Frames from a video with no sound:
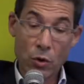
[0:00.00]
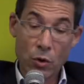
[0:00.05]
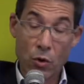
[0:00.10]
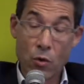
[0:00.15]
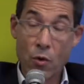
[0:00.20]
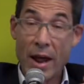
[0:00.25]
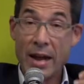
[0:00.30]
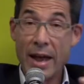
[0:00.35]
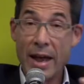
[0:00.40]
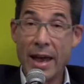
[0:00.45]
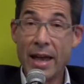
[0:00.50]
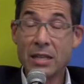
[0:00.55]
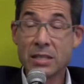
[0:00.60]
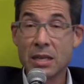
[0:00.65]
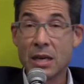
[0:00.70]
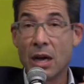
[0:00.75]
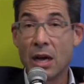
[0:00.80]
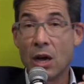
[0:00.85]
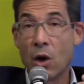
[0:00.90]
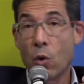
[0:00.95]
you know, grade
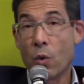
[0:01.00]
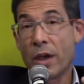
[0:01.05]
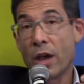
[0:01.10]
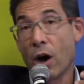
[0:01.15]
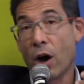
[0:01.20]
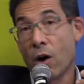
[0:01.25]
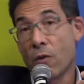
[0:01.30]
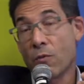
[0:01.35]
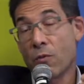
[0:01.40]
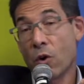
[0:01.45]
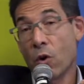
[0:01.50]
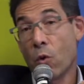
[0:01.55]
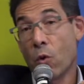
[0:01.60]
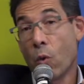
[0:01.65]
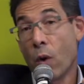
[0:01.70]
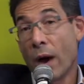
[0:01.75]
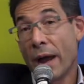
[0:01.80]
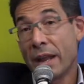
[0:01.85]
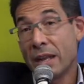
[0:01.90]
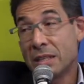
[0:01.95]
8, we offer
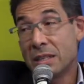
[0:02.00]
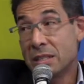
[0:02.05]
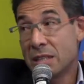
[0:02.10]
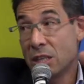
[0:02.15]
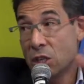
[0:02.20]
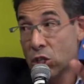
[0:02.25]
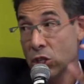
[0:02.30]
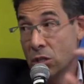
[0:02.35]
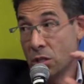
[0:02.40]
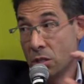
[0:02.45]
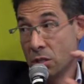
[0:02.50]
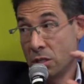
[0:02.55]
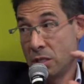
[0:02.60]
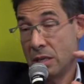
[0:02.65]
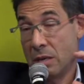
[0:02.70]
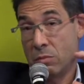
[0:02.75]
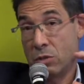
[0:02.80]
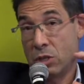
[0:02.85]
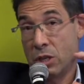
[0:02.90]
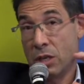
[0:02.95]
one additional
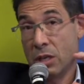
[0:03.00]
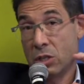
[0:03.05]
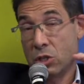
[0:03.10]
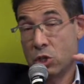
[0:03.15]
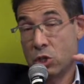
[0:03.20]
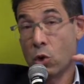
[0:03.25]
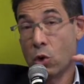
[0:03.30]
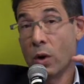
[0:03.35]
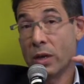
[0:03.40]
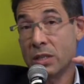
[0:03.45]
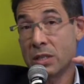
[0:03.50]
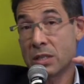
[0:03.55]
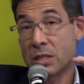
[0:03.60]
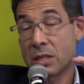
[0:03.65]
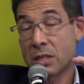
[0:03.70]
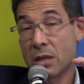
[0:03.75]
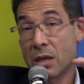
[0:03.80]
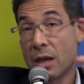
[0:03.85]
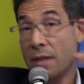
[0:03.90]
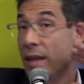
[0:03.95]
subject
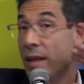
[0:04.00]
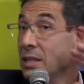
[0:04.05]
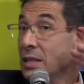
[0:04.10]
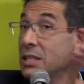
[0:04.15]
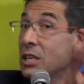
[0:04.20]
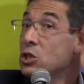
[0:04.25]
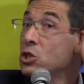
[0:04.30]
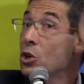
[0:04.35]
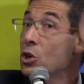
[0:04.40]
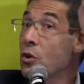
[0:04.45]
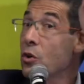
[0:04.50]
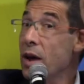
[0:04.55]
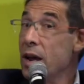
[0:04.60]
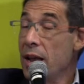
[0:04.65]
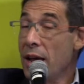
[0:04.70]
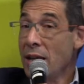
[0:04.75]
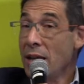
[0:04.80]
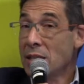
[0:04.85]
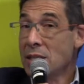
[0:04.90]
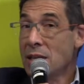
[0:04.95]
choice, and that's into
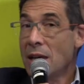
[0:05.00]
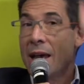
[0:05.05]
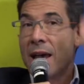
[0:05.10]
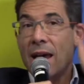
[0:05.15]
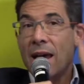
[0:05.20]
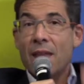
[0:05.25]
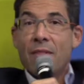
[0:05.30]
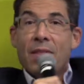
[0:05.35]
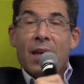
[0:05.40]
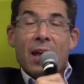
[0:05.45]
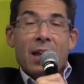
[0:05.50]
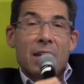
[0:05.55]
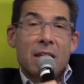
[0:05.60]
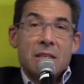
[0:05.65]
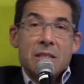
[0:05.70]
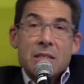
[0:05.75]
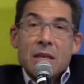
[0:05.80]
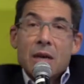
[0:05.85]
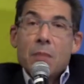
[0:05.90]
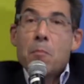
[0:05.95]
grade 8, and that
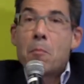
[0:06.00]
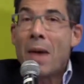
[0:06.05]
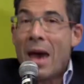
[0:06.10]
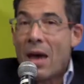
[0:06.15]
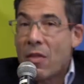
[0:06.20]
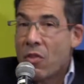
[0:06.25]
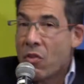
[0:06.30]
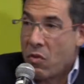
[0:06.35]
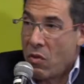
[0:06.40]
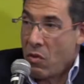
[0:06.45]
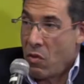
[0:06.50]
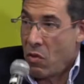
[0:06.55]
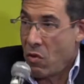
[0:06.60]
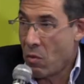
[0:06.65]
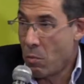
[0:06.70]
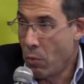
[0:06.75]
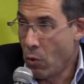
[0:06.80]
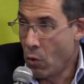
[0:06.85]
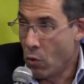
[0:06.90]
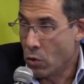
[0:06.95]
is maths
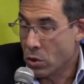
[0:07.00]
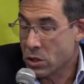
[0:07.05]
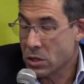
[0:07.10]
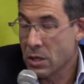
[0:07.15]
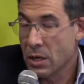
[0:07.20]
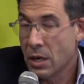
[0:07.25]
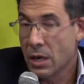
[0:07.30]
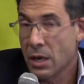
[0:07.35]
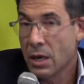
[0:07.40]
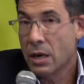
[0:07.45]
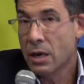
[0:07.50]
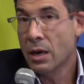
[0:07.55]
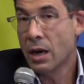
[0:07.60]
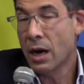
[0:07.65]
support.